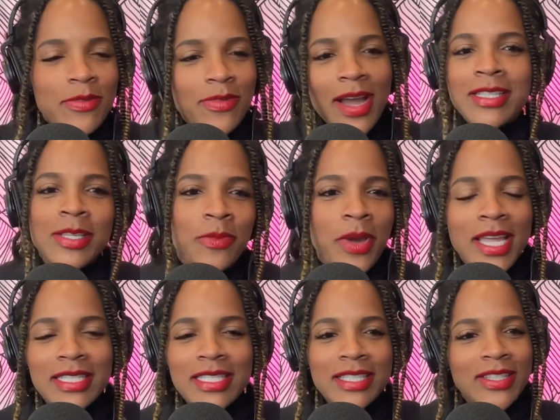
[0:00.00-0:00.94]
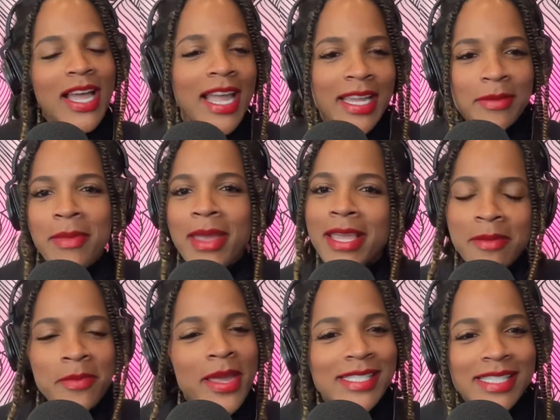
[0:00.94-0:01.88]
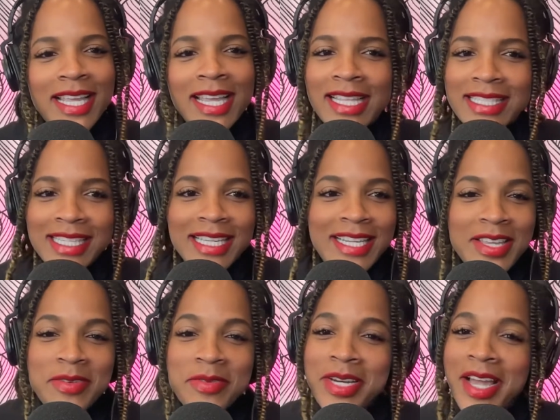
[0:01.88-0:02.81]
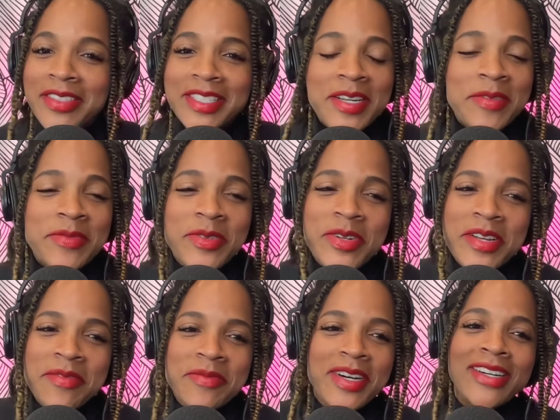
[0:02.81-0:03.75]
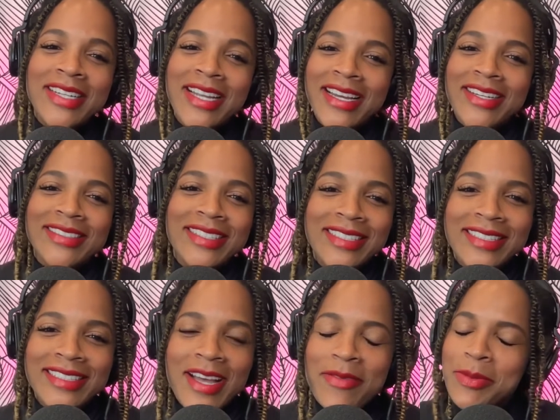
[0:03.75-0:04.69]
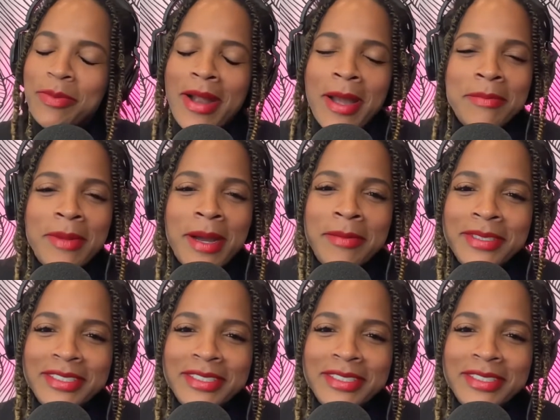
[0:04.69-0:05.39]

He finds a way to like make it make sense. And he went out there, boy, and balled out. I was a proud mama.